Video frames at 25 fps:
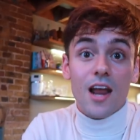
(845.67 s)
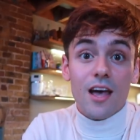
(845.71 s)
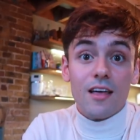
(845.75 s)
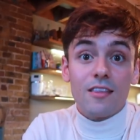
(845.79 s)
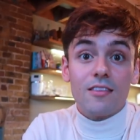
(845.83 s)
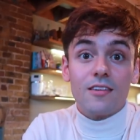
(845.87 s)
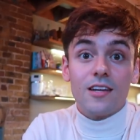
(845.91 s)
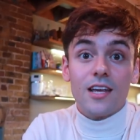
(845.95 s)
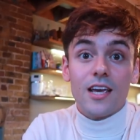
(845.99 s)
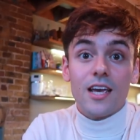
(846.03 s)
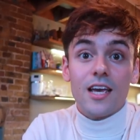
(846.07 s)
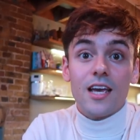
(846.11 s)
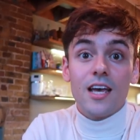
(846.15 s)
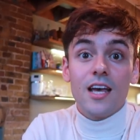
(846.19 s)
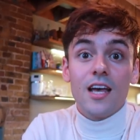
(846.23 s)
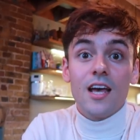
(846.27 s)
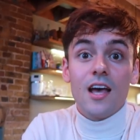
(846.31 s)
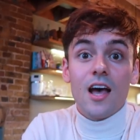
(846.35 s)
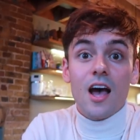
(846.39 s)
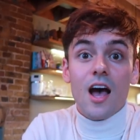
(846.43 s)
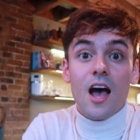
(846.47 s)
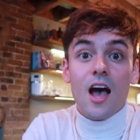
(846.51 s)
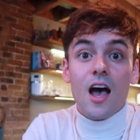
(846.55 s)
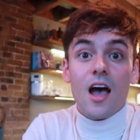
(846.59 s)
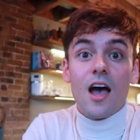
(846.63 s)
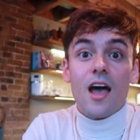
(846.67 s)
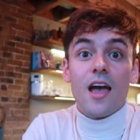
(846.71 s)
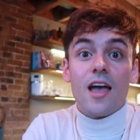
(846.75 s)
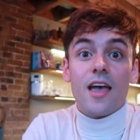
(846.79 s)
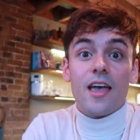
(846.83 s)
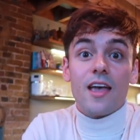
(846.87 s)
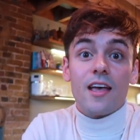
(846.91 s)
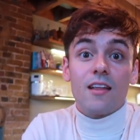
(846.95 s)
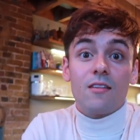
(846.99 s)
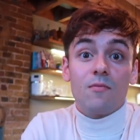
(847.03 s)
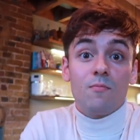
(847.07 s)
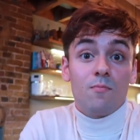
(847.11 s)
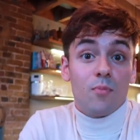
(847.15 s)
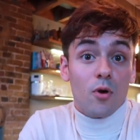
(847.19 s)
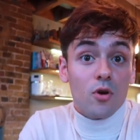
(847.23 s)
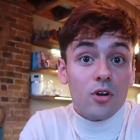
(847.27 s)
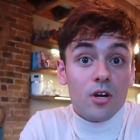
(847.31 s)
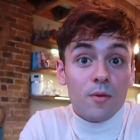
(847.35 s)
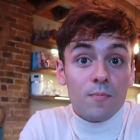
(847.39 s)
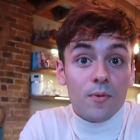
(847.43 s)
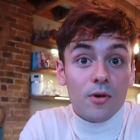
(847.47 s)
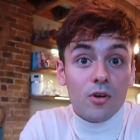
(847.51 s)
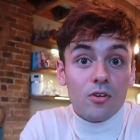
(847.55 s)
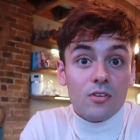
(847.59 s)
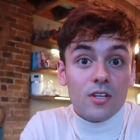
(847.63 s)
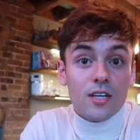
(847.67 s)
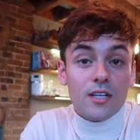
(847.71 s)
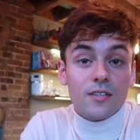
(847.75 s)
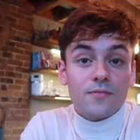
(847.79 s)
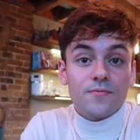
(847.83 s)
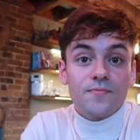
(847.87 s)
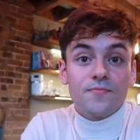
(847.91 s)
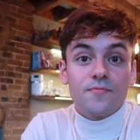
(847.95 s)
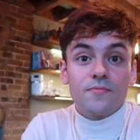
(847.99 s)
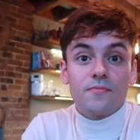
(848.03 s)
athlete in bodybuilding.